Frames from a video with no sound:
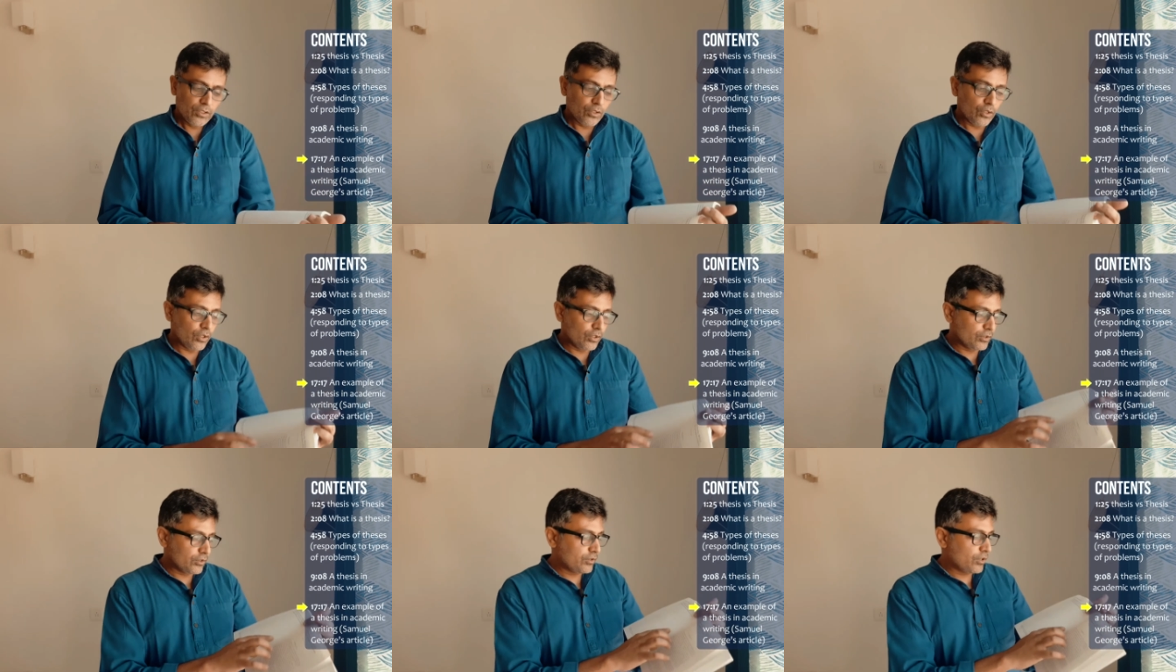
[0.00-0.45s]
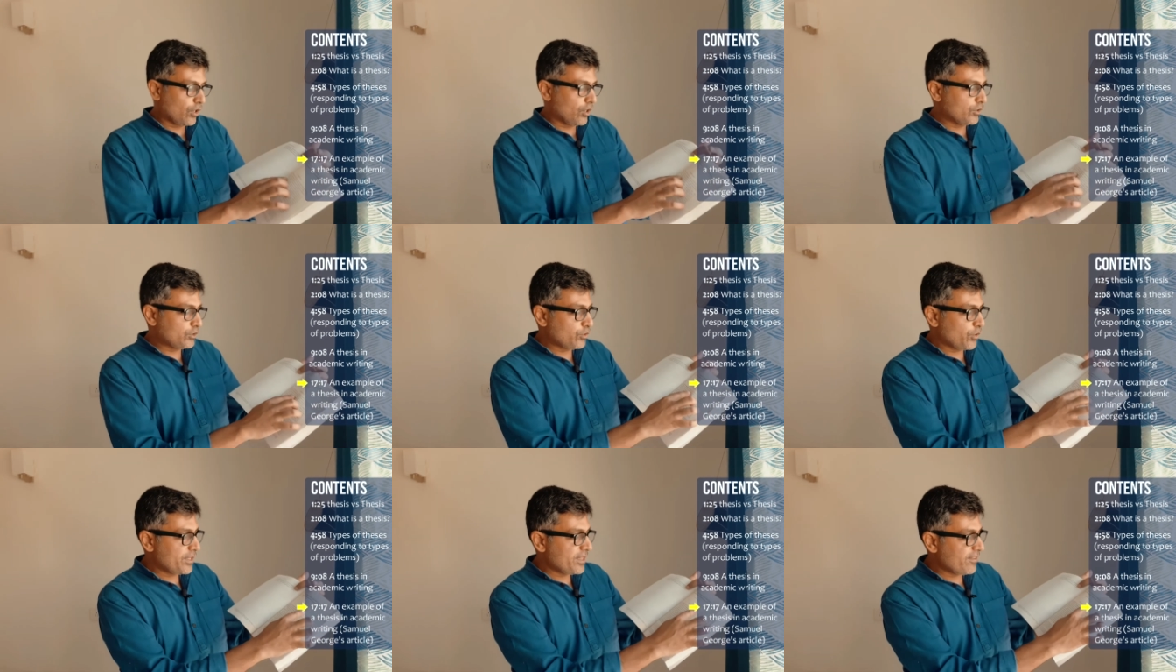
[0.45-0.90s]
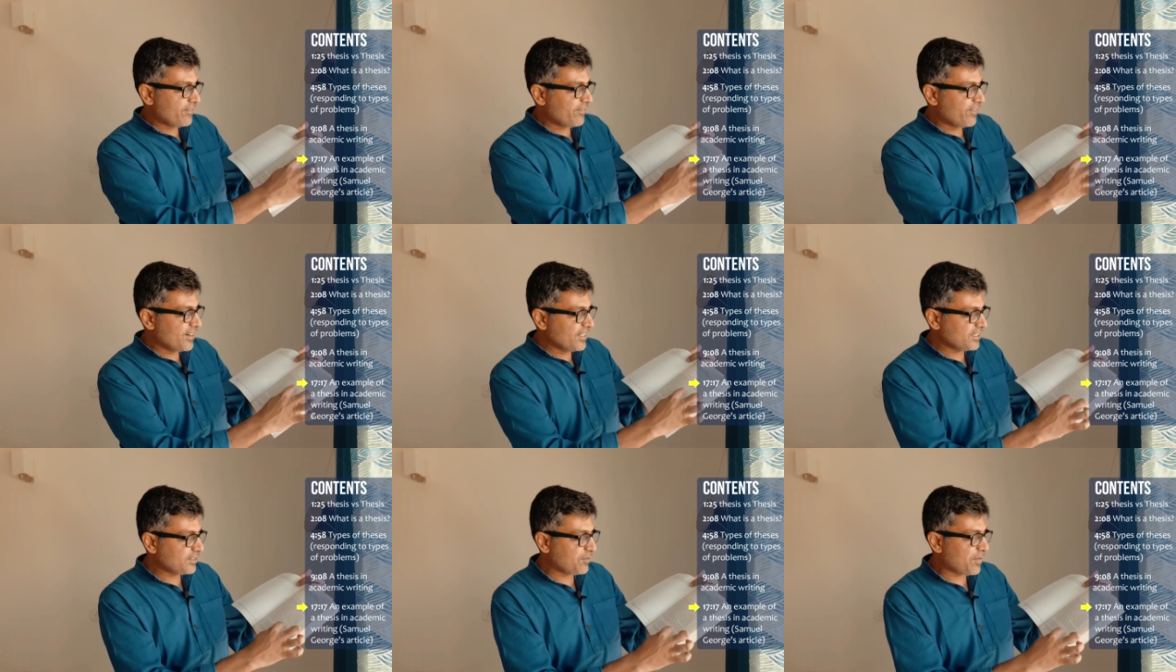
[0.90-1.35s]
Uh, so, so in the
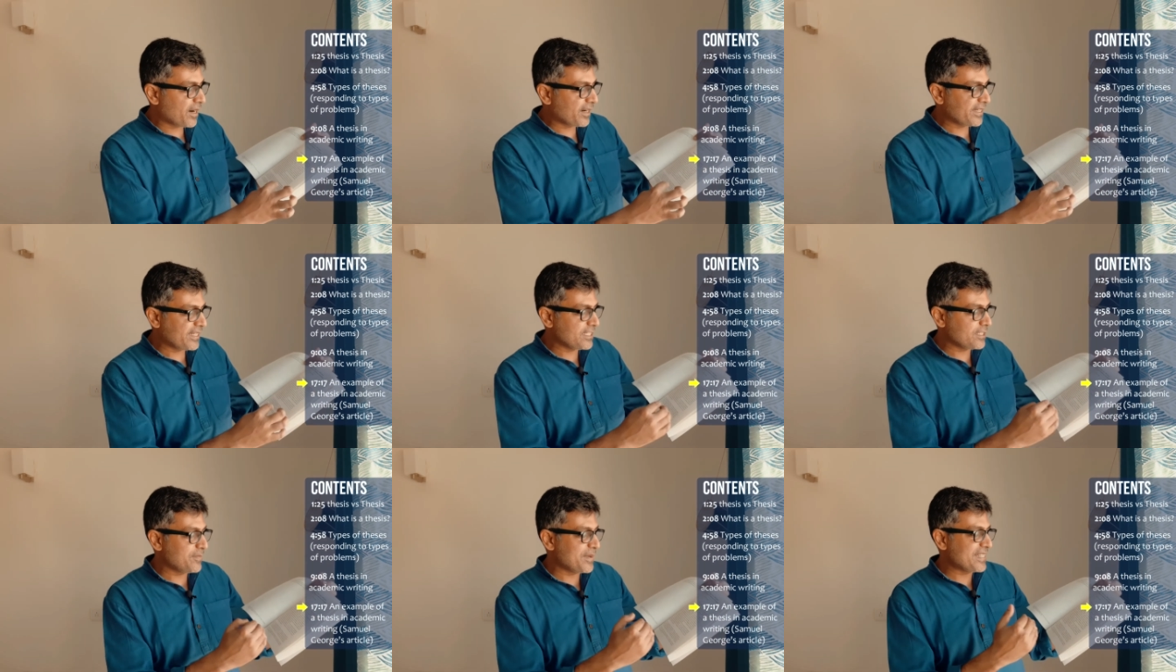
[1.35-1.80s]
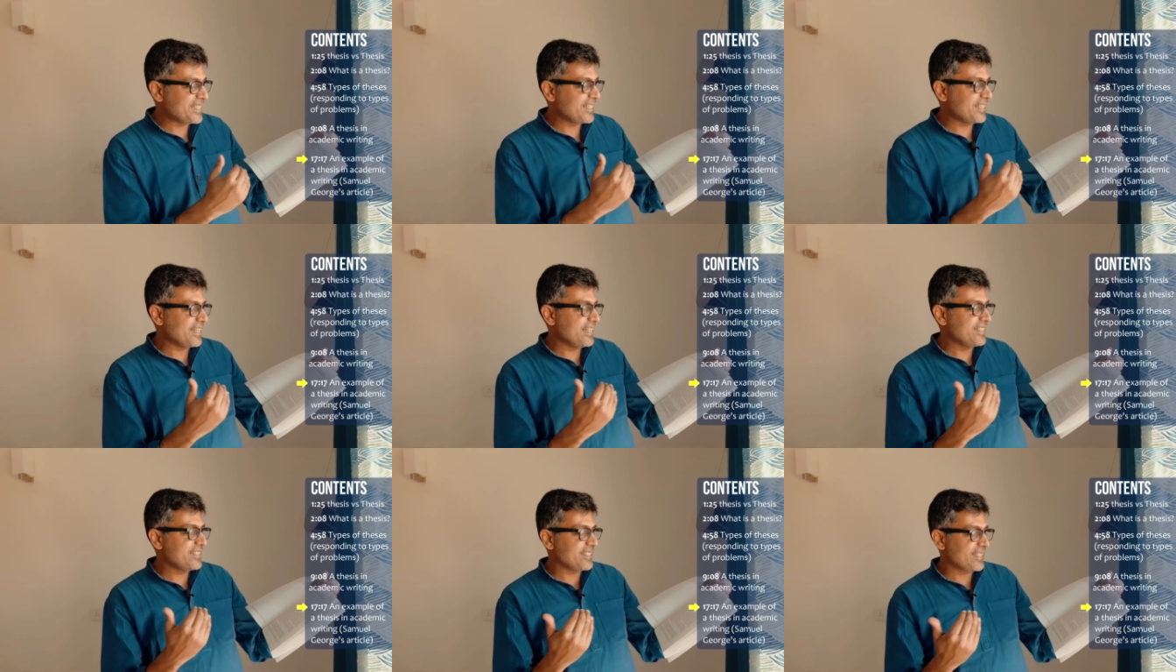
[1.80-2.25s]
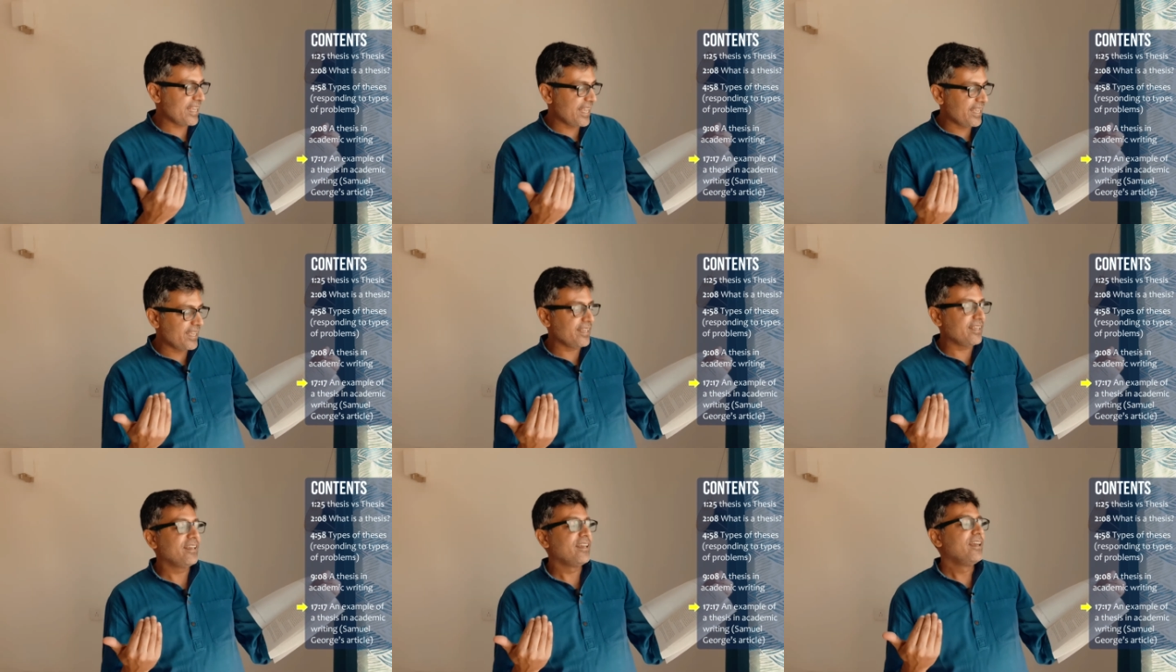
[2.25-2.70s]
first part, he's basically
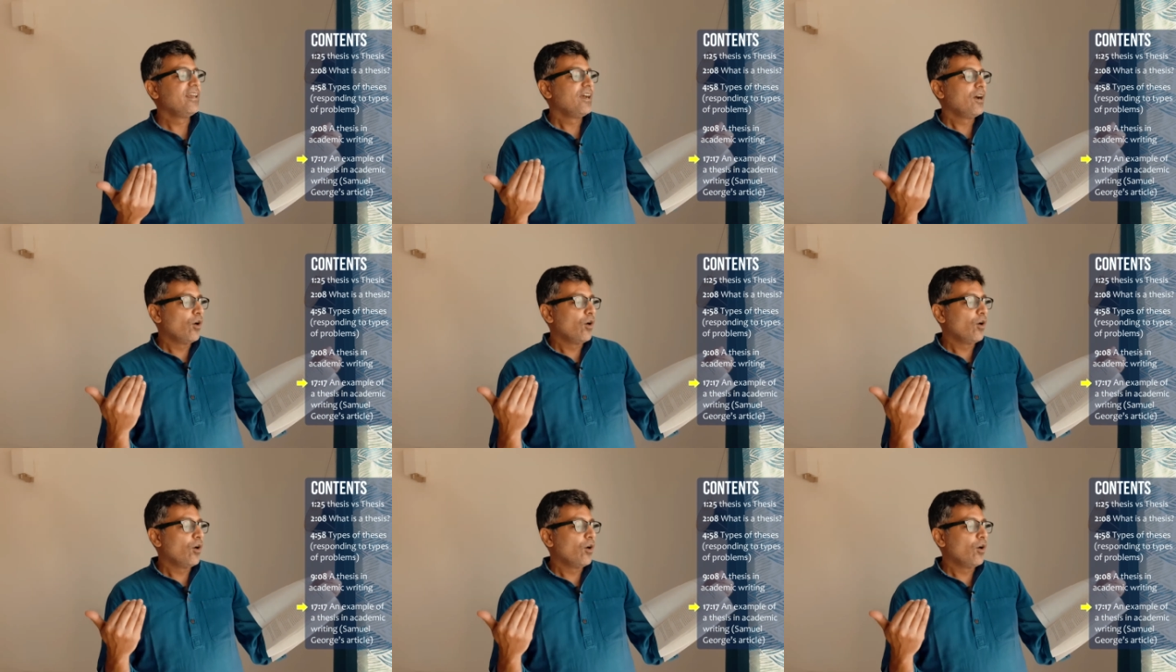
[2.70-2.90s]
saying,